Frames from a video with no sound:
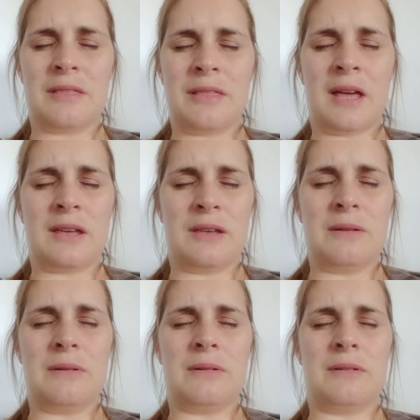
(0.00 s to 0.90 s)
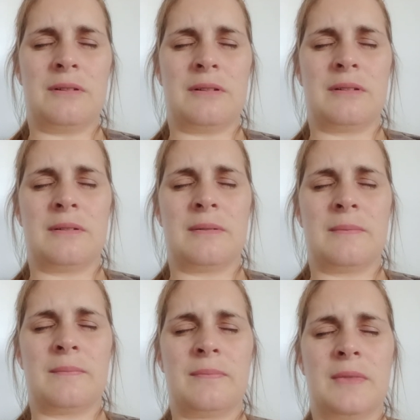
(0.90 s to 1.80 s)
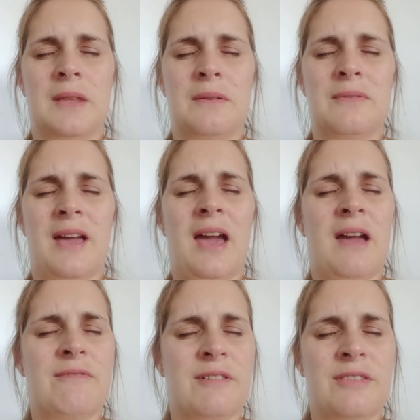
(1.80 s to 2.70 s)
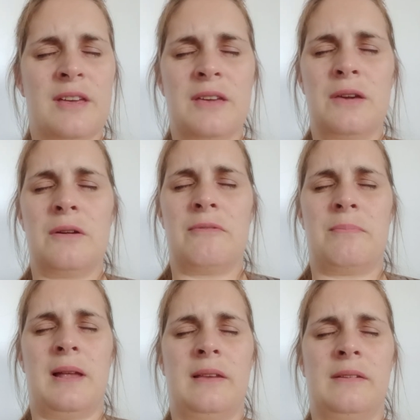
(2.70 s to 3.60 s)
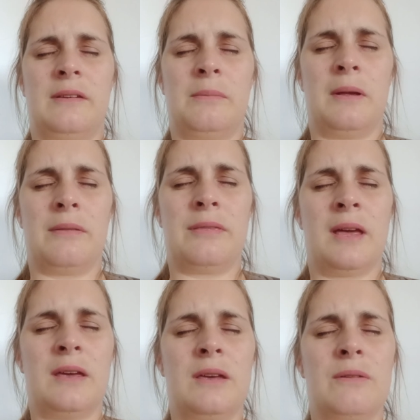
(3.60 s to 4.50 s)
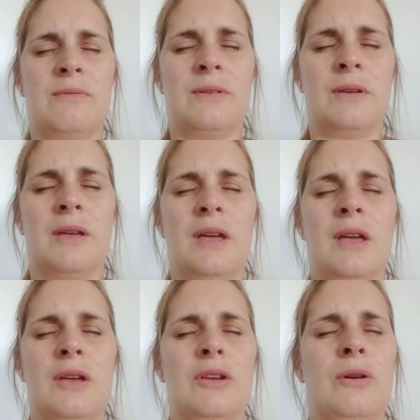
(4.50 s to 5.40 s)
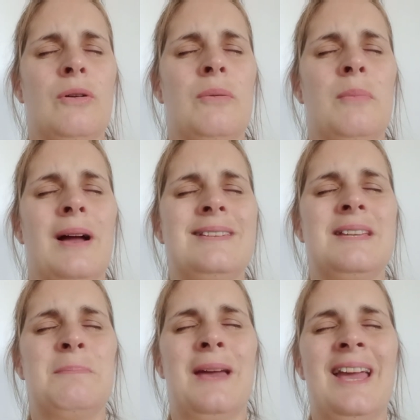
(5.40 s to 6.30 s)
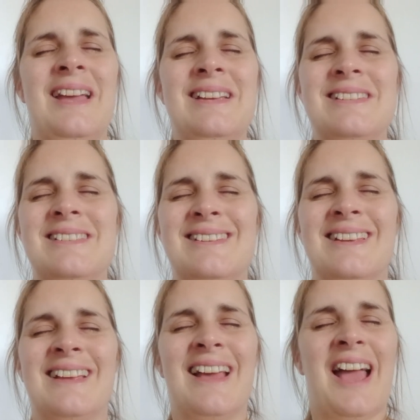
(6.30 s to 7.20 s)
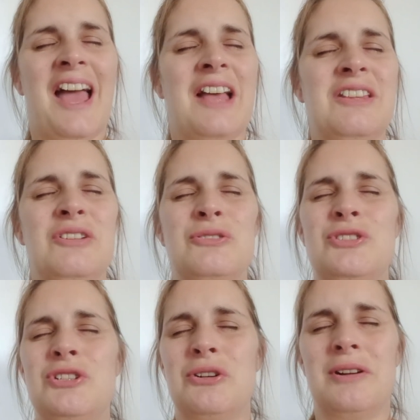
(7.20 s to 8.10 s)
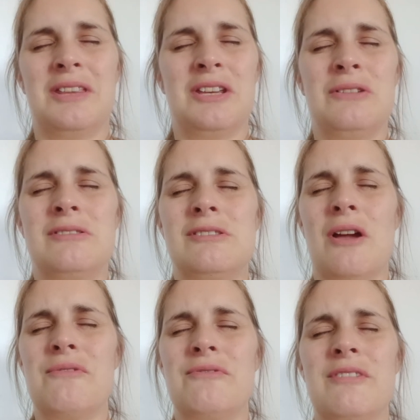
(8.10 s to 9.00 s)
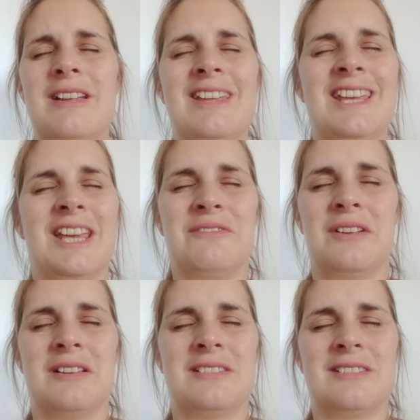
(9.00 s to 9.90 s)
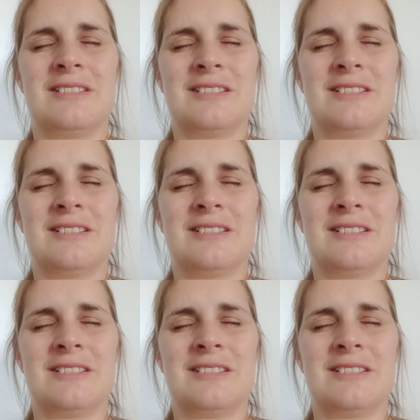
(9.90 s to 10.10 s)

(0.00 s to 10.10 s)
Thank you, Lord, for everything you have blessed us with. Thank you for your almighty peace and your joy that you so freely give us.